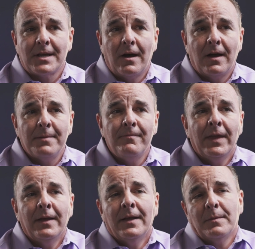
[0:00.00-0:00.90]
time.
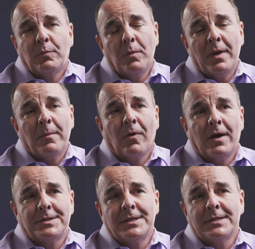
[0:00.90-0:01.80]
Probate
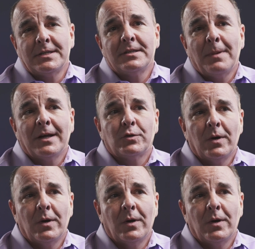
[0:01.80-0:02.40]
process is about